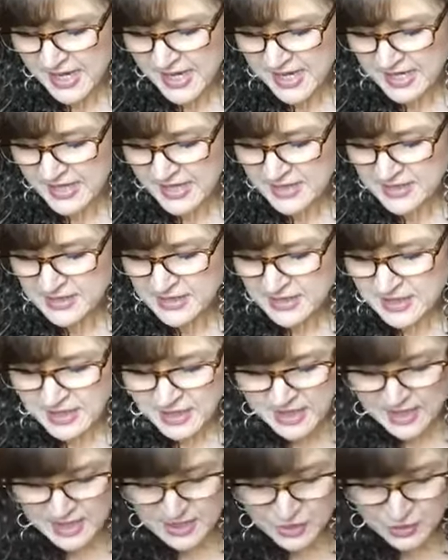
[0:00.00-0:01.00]
And
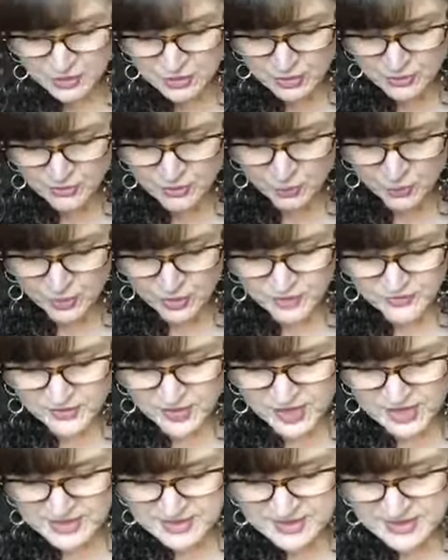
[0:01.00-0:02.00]
you know, the Word of
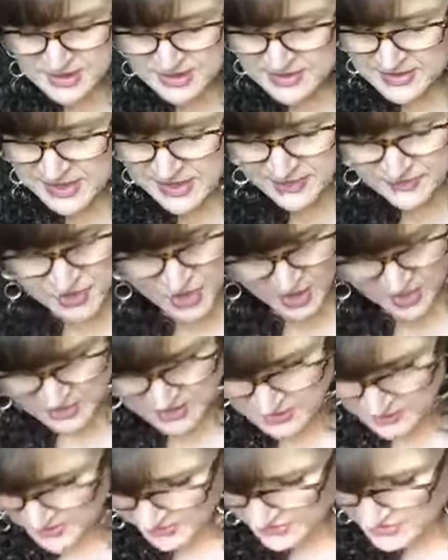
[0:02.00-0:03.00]
God says, and I've
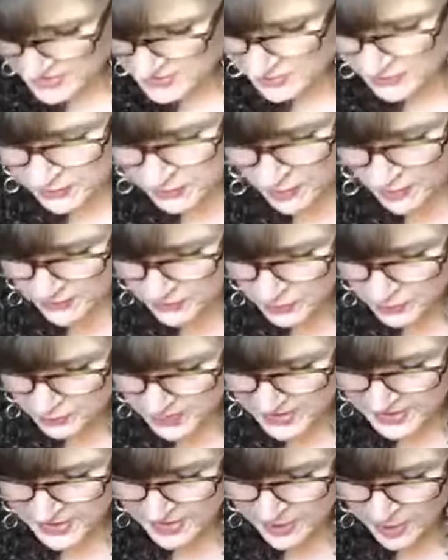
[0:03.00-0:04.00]
talked about this before, if you've
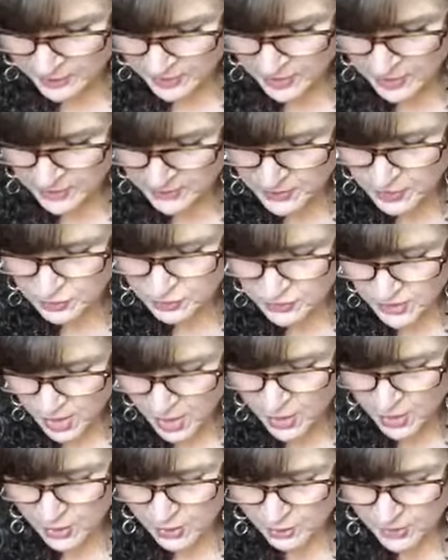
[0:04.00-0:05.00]
been in Help Club, you
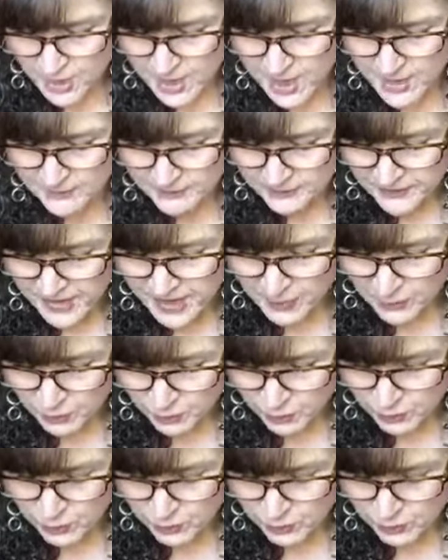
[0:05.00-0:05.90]
know that